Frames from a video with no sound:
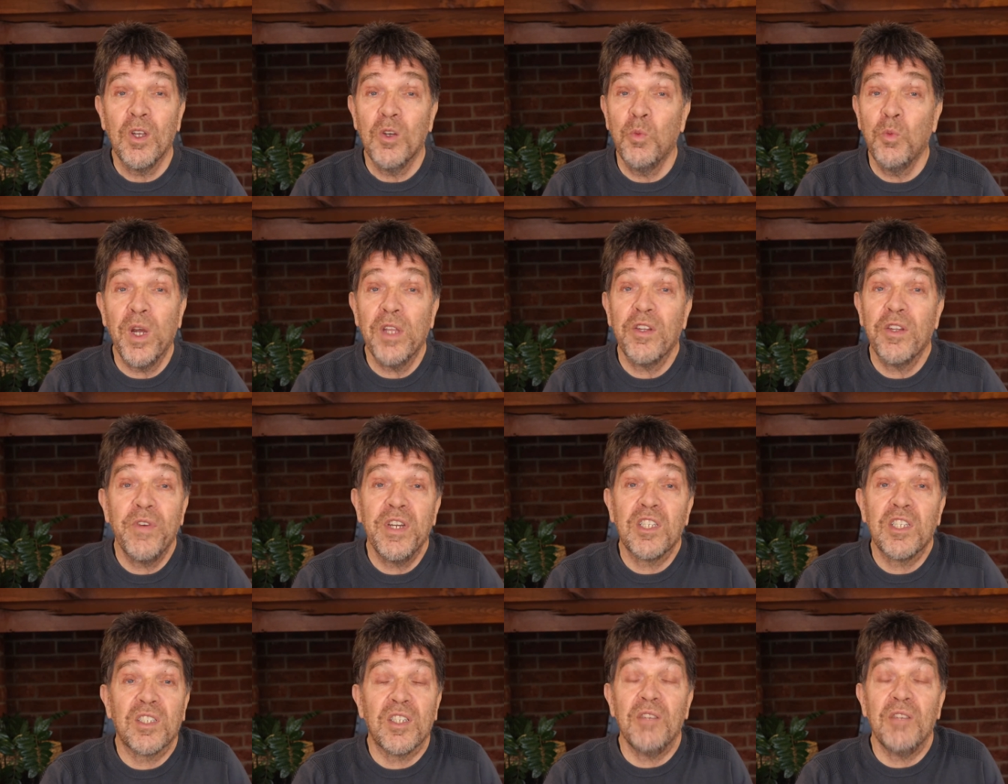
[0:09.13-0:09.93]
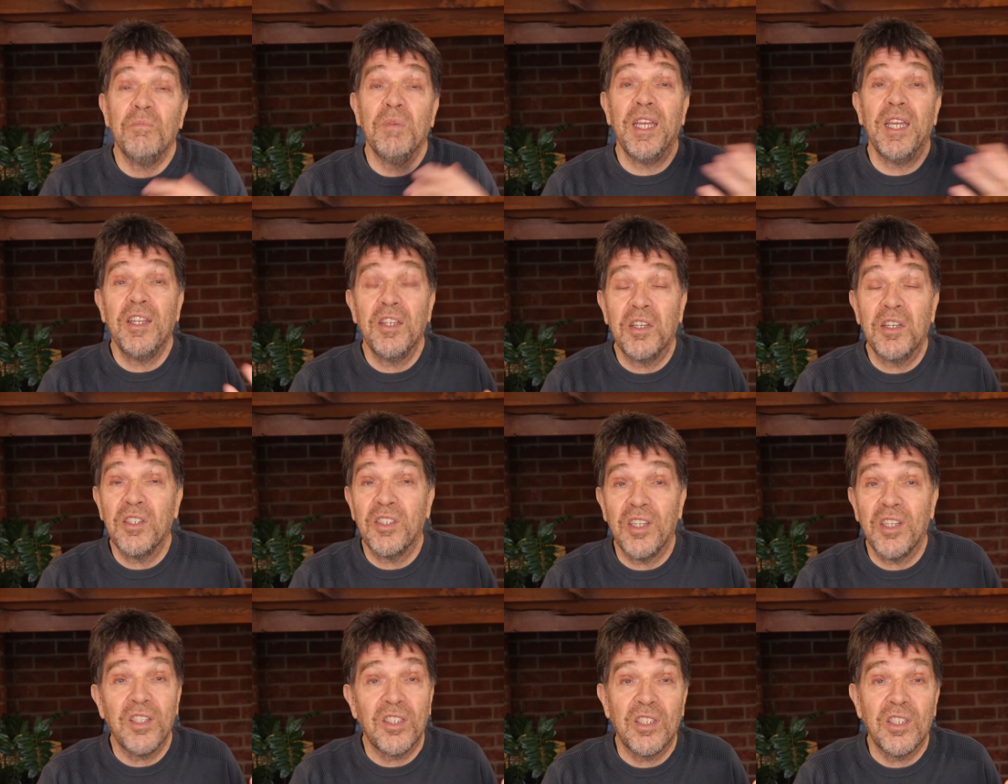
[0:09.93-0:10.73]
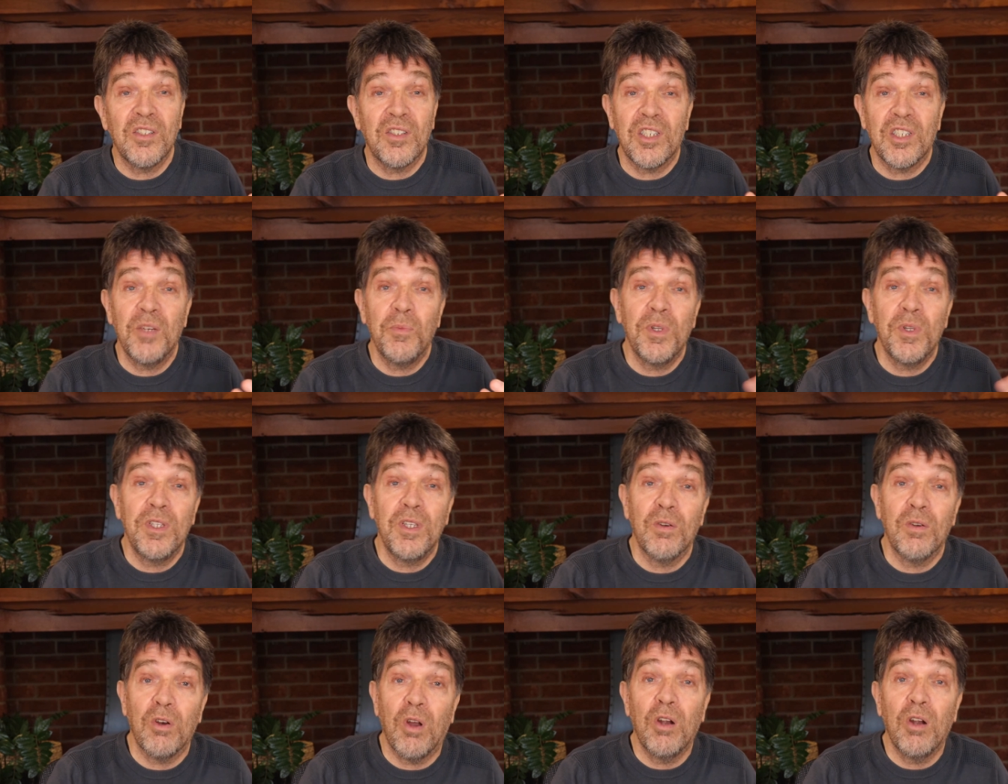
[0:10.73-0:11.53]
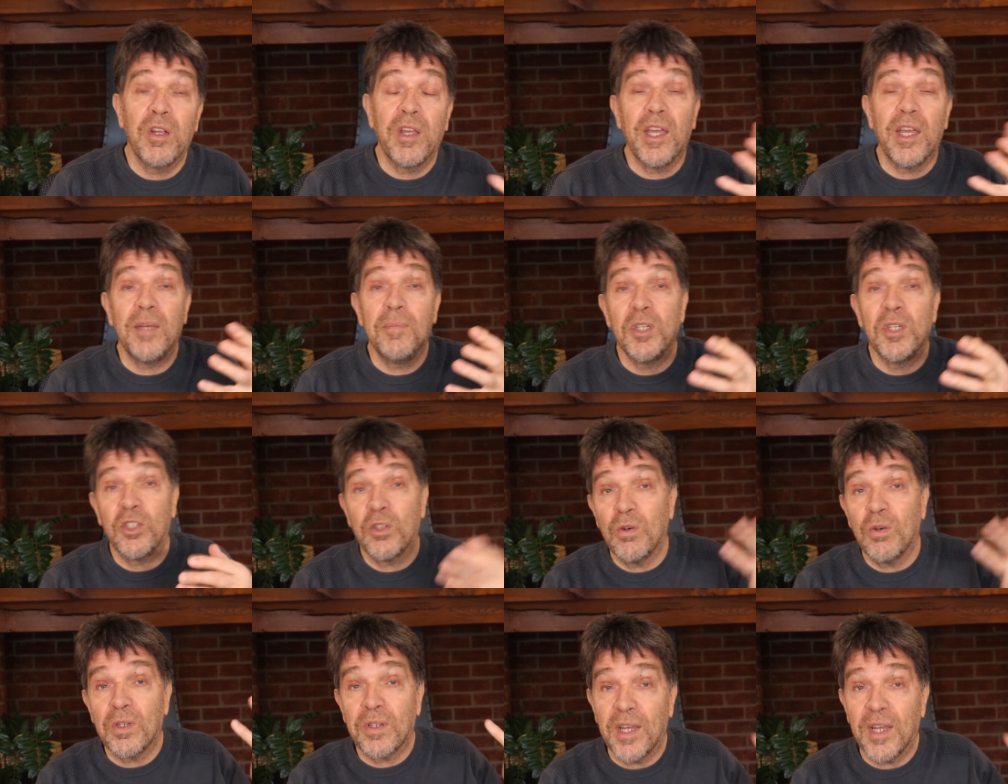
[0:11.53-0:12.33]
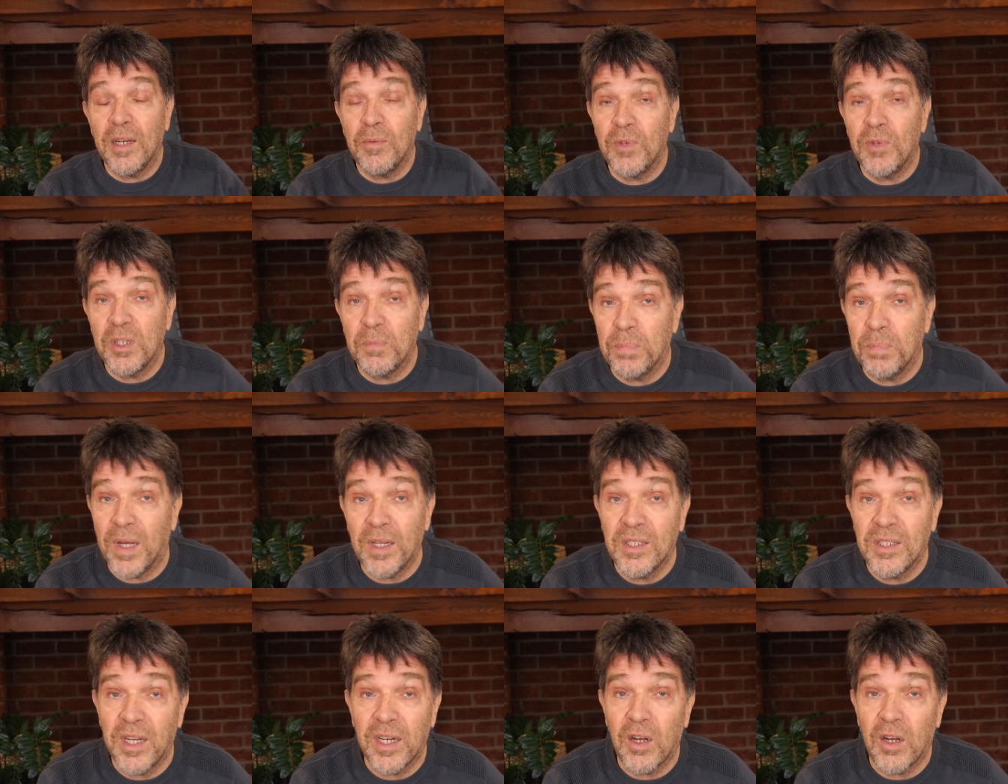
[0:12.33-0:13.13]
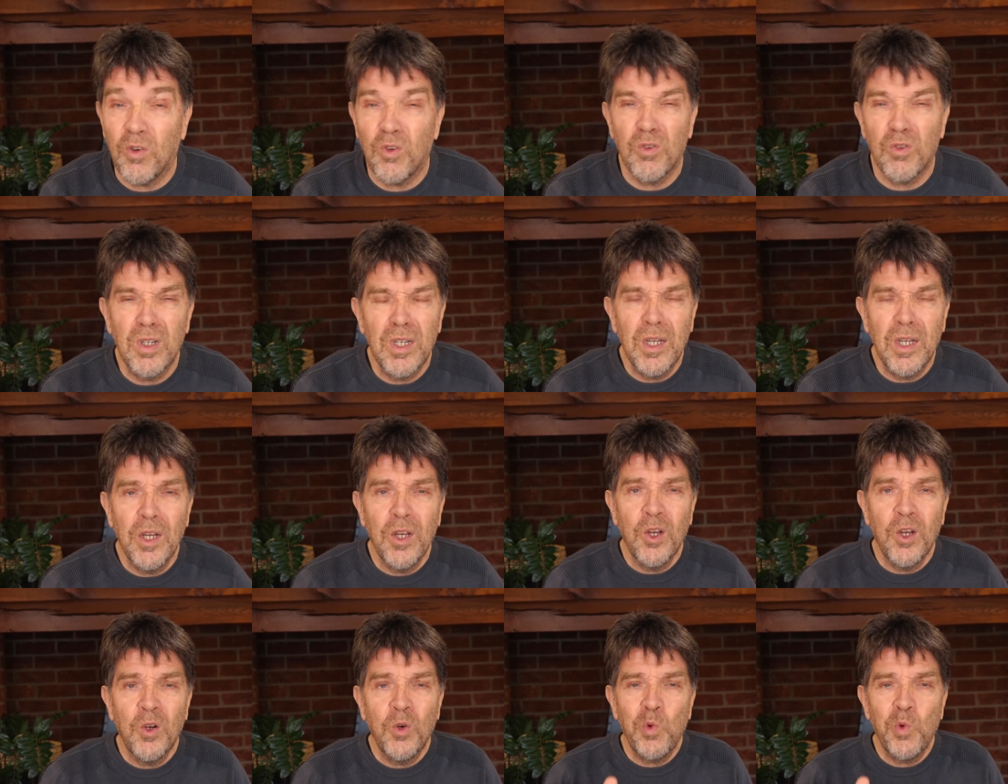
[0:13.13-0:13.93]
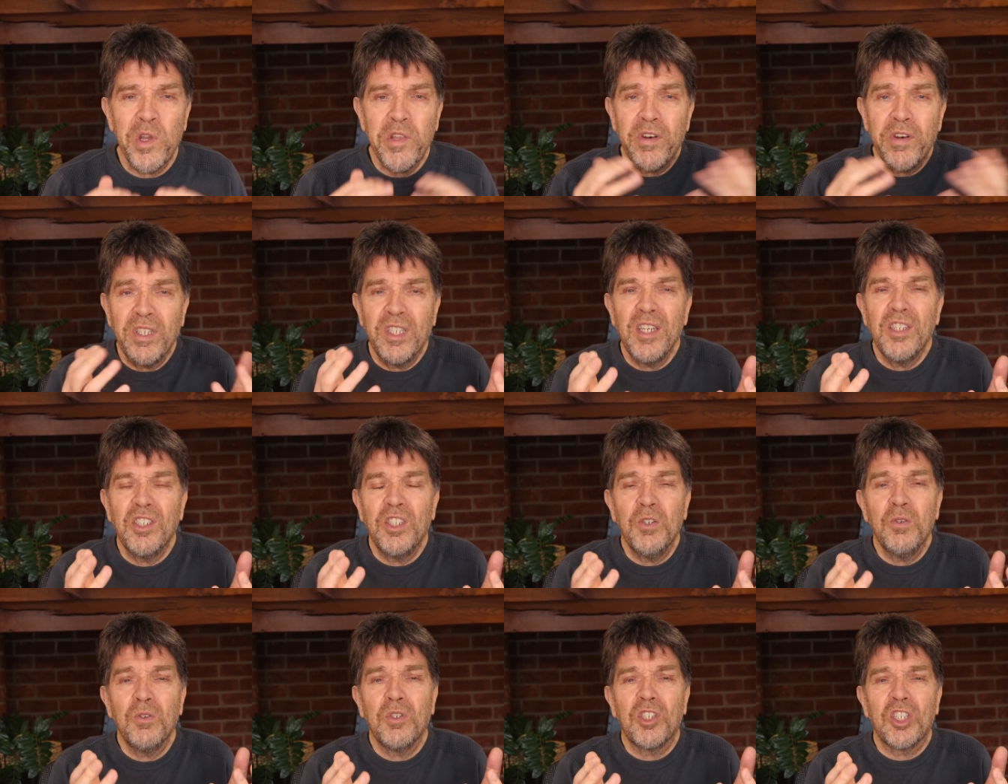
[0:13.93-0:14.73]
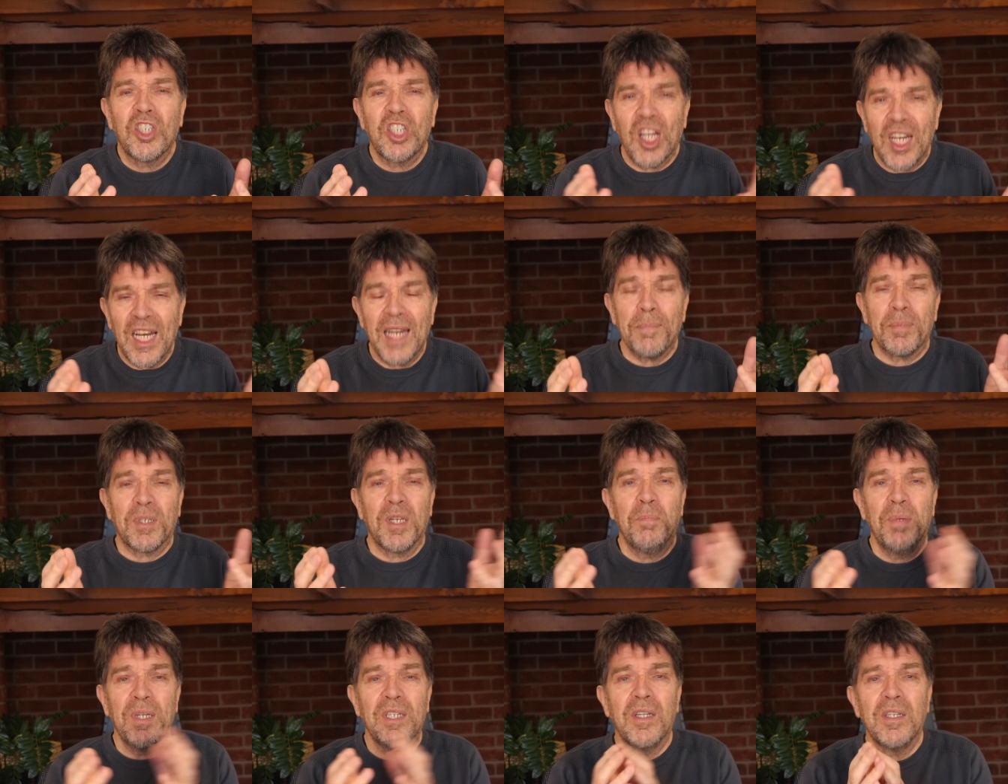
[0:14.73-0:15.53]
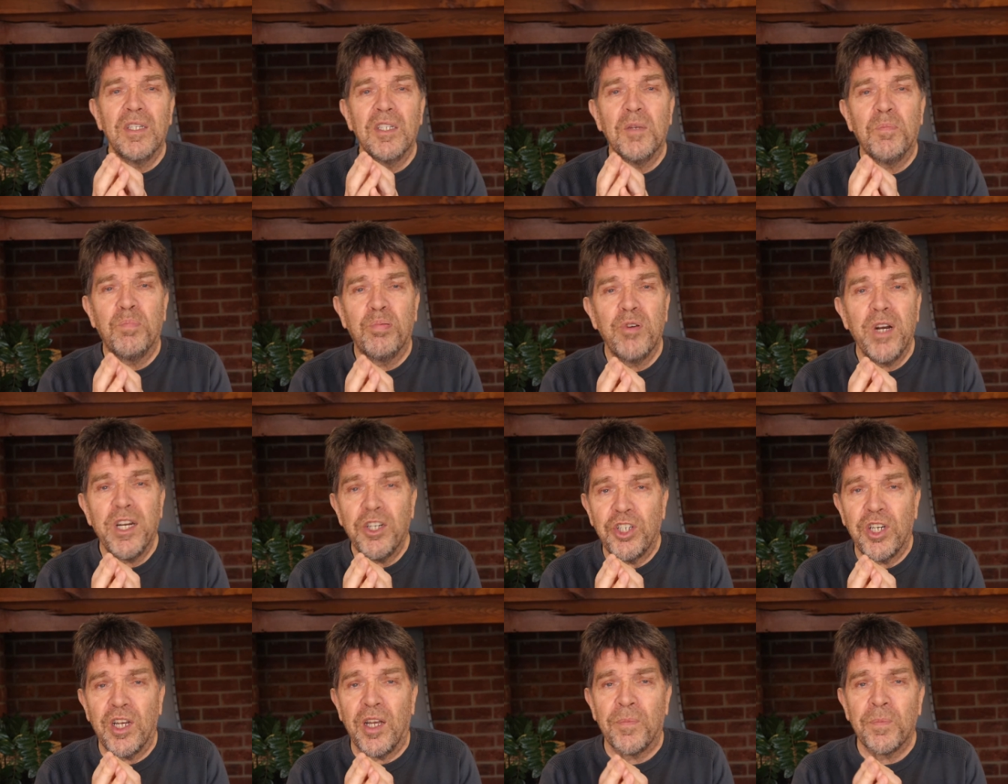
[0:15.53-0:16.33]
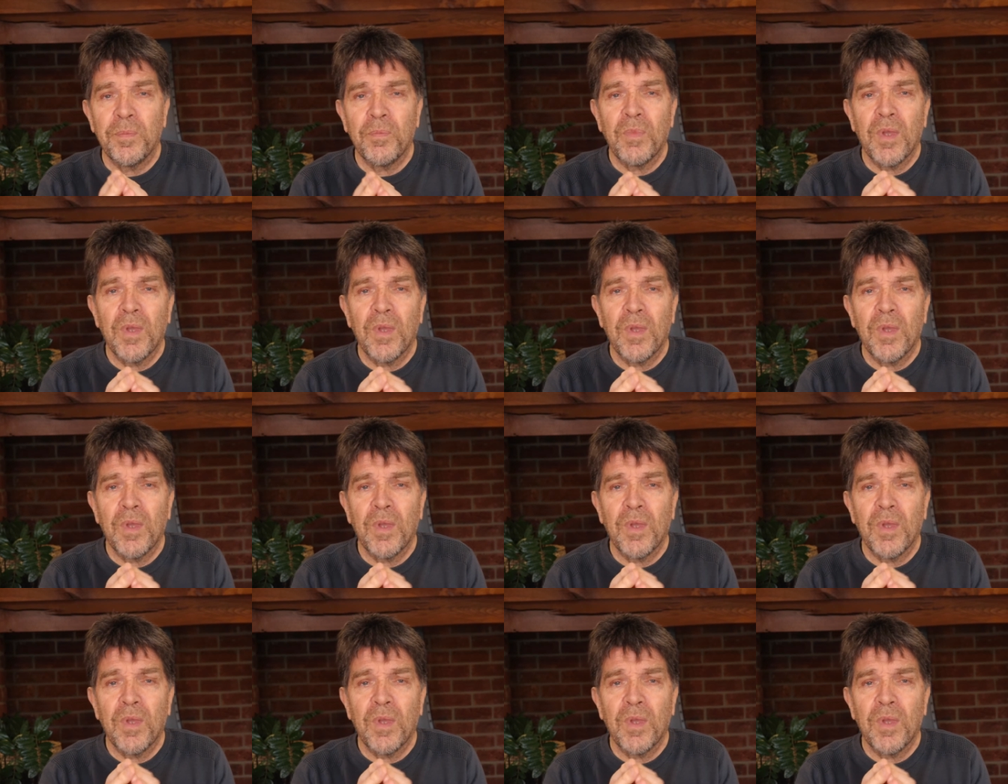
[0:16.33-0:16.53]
Whether it's inconsistency with your long game, your short game, with putting, or whether it is you collapse a bit under pressure,